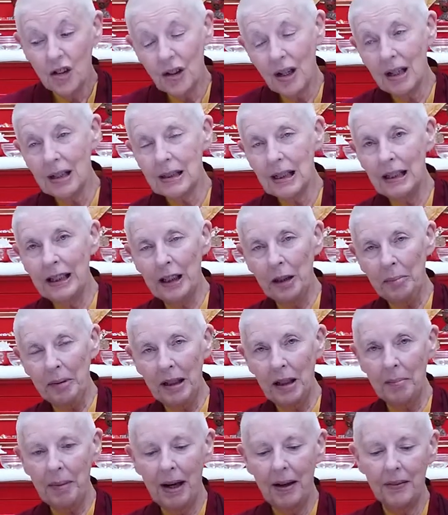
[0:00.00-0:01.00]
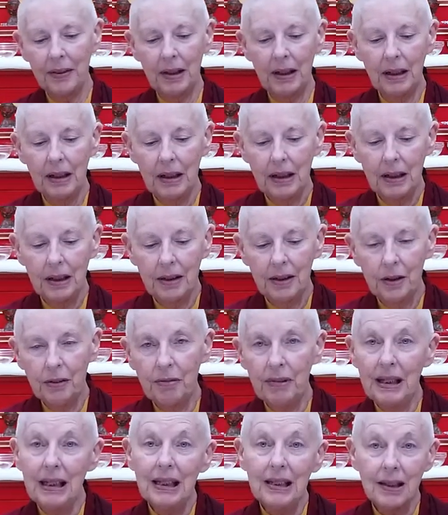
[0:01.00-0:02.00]
So that's a little bit about the
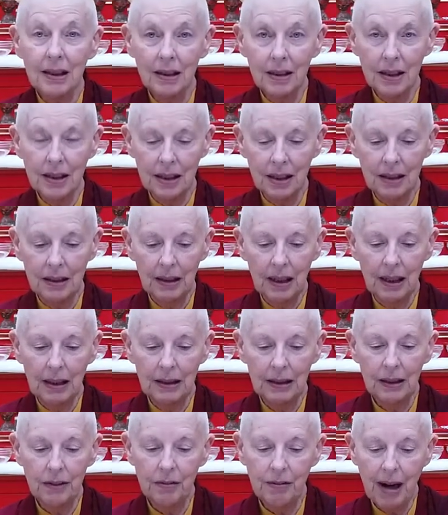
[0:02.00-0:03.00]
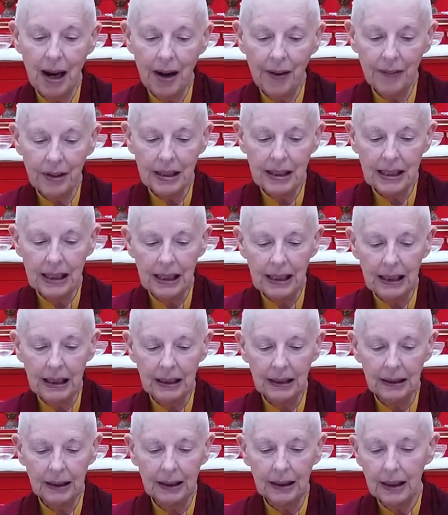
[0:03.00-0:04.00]
reasons and the rarity
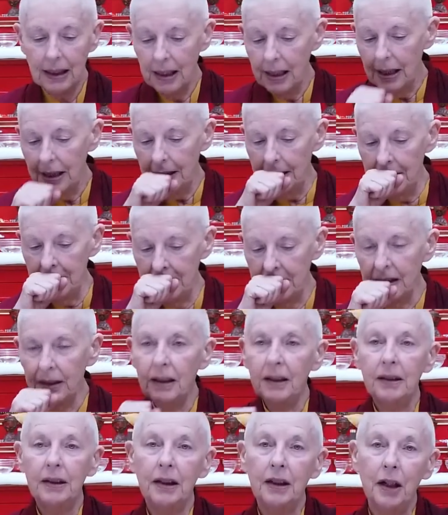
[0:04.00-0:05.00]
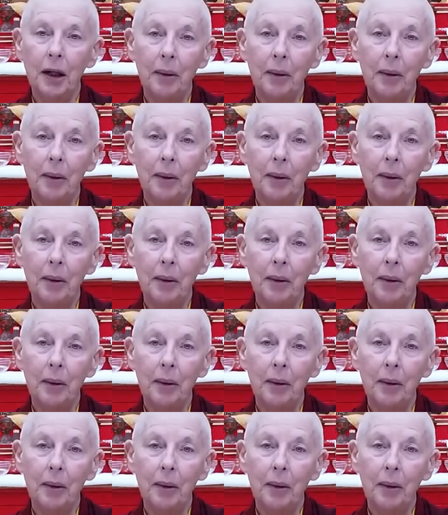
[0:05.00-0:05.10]
and the and the